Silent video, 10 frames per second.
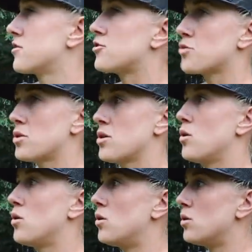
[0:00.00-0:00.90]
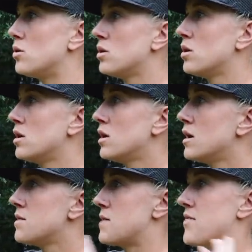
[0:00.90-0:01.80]
was a short hole
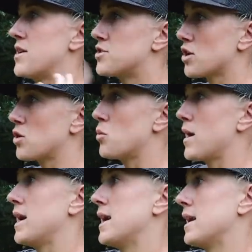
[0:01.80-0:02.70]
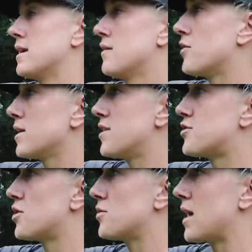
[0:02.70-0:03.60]
that they took away for
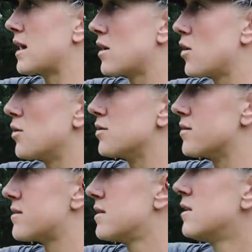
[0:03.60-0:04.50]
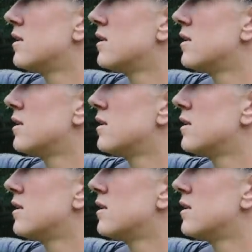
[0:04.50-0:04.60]
stone that goes